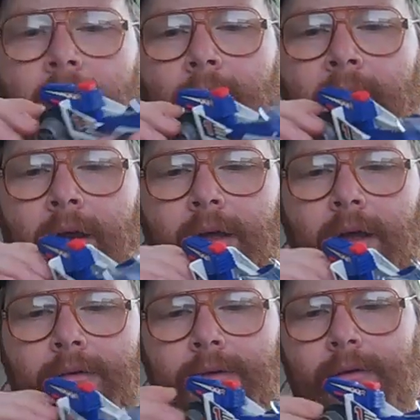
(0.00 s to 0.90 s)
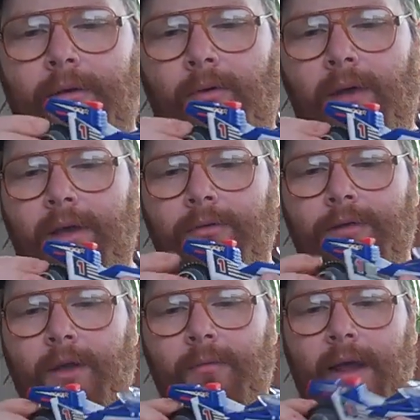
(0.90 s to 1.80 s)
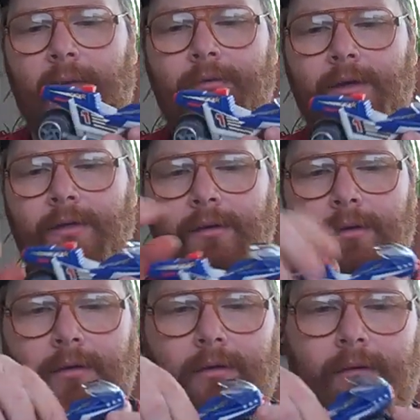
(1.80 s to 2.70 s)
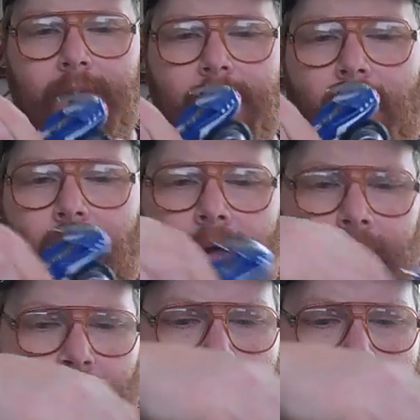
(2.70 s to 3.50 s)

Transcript: that well because the wheels sometimes just don't want to